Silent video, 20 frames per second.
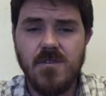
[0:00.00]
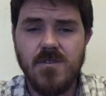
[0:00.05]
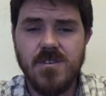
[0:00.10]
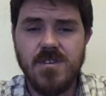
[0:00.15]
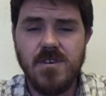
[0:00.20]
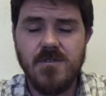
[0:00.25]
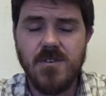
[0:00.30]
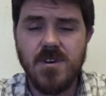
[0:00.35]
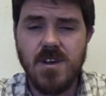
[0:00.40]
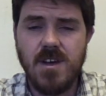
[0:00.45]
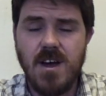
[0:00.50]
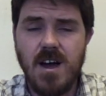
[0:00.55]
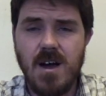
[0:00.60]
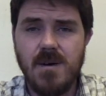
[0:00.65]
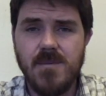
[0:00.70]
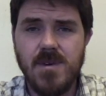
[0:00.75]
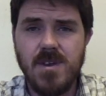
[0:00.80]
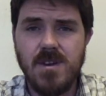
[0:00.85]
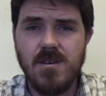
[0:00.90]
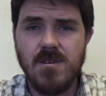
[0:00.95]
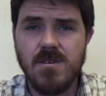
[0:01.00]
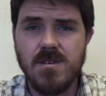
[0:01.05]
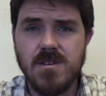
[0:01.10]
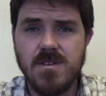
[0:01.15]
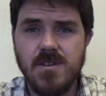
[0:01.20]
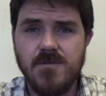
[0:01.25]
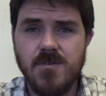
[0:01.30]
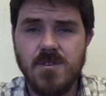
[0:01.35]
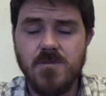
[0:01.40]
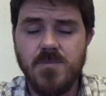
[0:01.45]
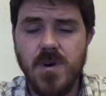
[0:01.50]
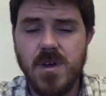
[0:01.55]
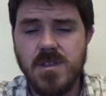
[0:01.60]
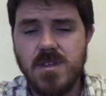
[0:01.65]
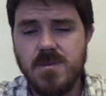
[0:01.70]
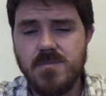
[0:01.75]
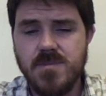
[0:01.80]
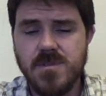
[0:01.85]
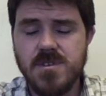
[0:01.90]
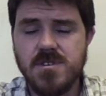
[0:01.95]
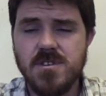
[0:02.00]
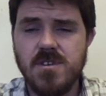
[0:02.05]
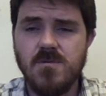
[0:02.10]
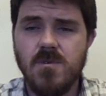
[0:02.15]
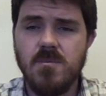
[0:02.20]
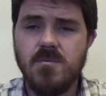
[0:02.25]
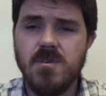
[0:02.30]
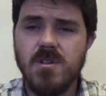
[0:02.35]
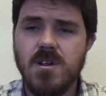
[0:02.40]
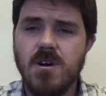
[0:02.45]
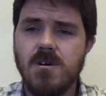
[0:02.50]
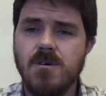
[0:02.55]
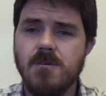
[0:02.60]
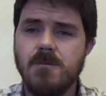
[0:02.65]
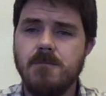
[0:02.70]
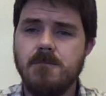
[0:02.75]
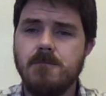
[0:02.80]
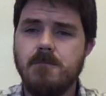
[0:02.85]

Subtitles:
you have a different comment or a different opinion, please leave one below.